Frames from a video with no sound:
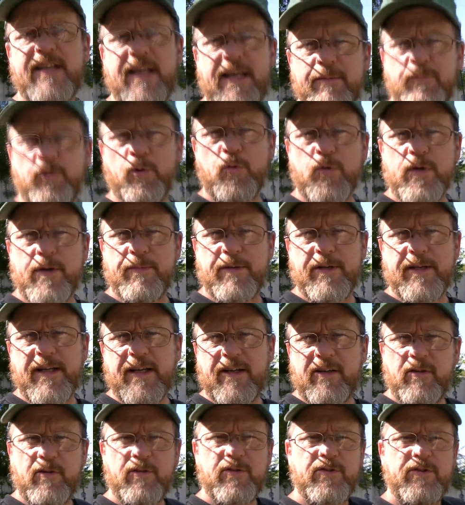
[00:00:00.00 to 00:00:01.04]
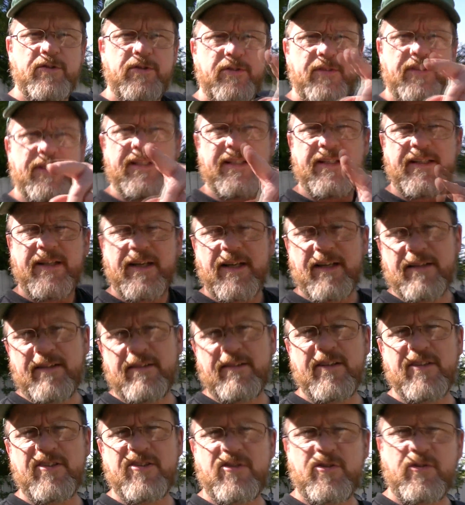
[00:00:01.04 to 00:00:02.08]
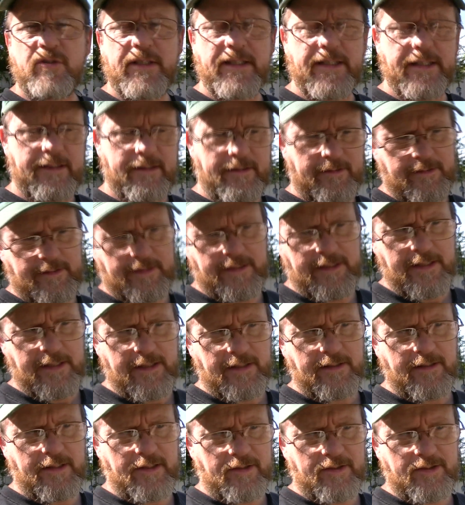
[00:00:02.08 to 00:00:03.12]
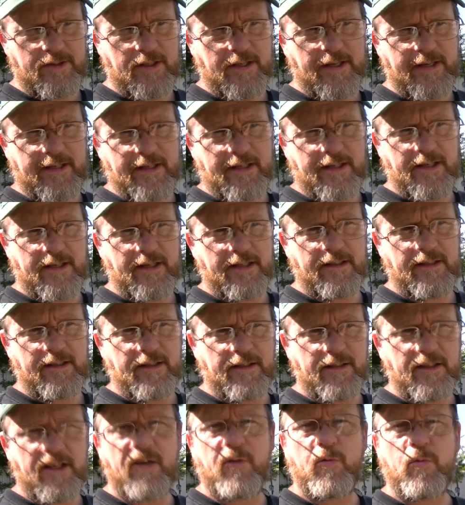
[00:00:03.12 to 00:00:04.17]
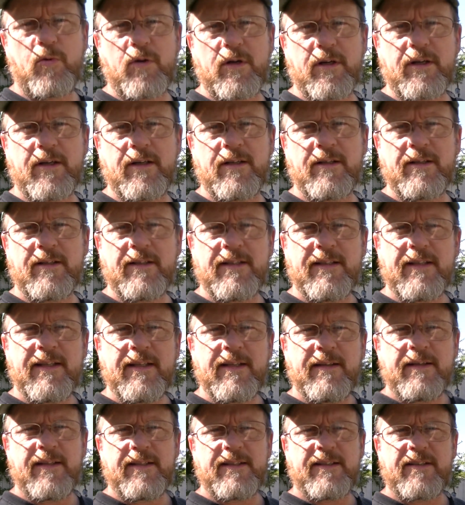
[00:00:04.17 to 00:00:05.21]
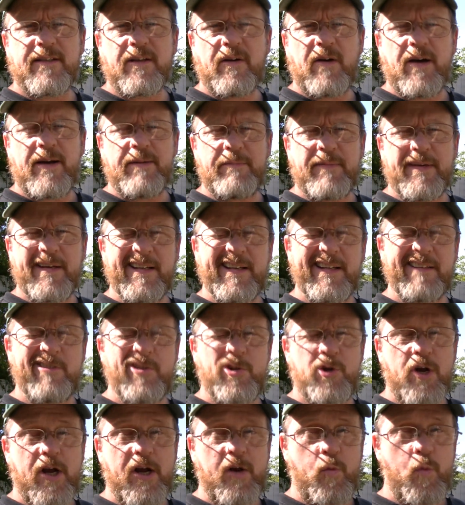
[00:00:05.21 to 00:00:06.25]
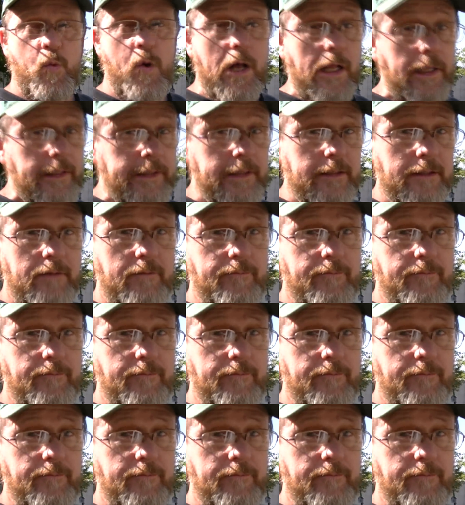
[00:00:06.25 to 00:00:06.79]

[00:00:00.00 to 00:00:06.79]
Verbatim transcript: cable ribbon that goes to the, uh, the screen. looks like uh, a lot of work. So I may try one,